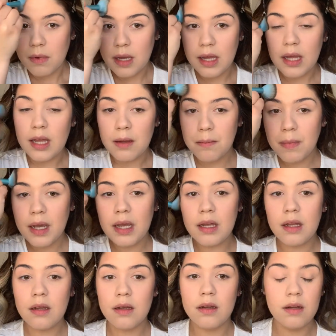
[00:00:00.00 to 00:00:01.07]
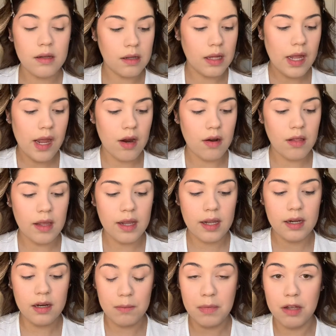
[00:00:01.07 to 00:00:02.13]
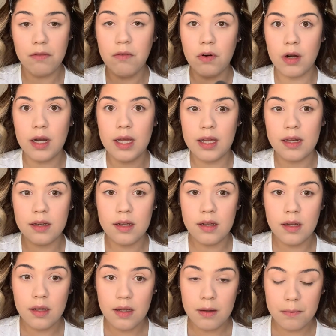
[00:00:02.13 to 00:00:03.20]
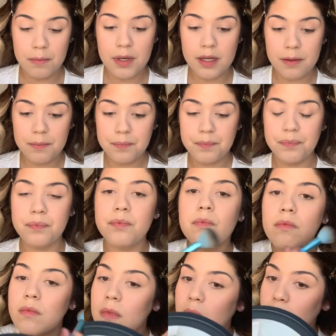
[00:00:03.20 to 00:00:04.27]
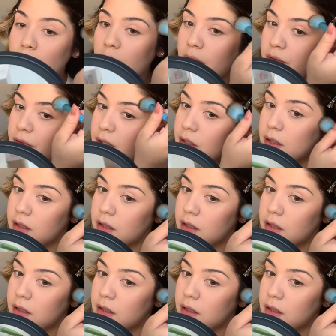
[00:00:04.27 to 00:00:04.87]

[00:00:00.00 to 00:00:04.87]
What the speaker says: I hate my hairline and my forehead, but whatever.